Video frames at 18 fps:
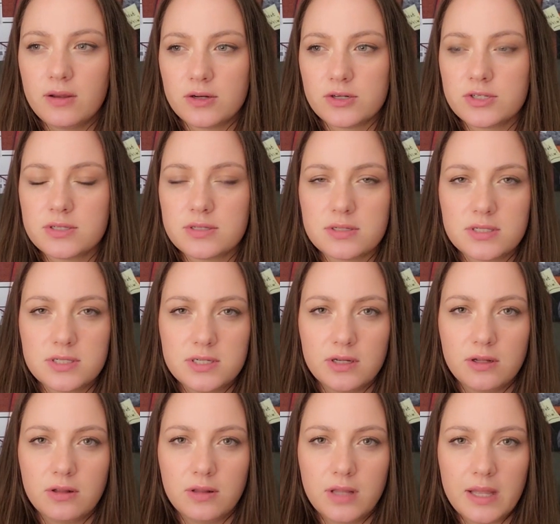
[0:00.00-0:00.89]
there's
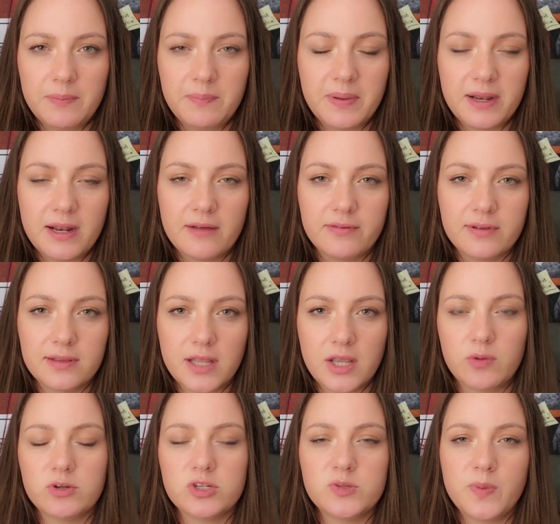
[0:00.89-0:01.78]
still a bit of a
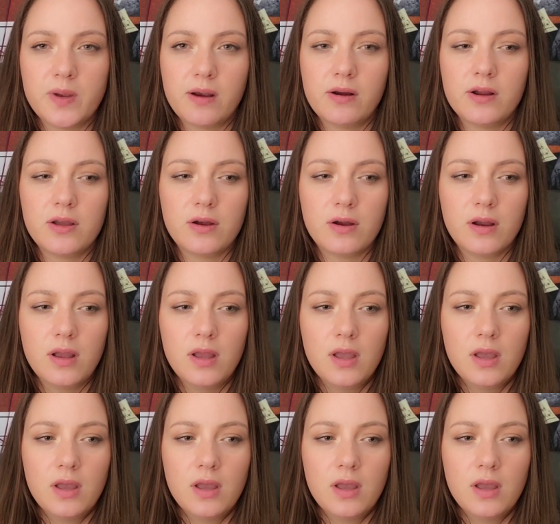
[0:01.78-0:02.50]
language barrier,